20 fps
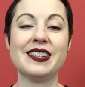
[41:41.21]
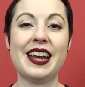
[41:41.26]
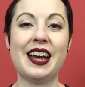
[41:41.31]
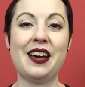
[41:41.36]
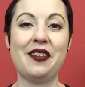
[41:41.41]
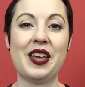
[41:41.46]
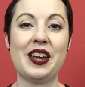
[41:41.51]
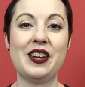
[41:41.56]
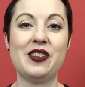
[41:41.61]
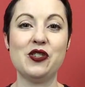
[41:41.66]
how
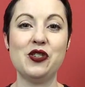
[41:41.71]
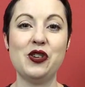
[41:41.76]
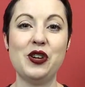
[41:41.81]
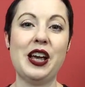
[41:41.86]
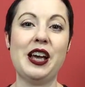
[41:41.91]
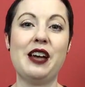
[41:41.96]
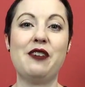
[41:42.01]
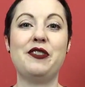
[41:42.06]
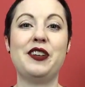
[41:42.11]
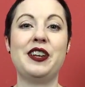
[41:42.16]
they do
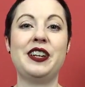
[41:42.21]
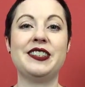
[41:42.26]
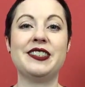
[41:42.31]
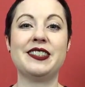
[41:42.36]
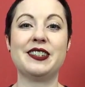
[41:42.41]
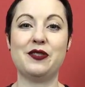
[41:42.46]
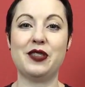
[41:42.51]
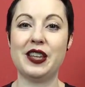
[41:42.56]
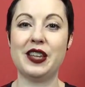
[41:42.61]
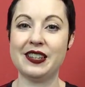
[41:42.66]
have a list
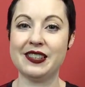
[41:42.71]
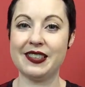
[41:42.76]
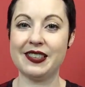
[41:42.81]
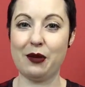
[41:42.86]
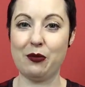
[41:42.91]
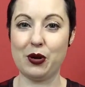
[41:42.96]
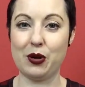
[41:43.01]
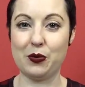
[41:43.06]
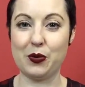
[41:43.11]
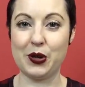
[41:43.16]
of things they
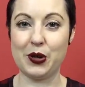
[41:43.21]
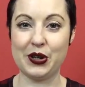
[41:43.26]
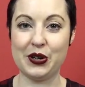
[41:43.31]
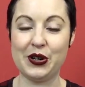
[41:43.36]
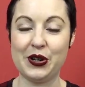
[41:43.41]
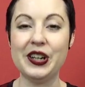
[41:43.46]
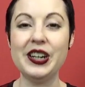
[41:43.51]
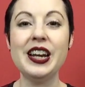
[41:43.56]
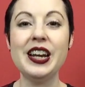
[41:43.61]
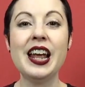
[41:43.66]
want to work
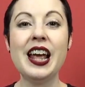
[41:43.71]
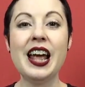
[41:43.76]
on.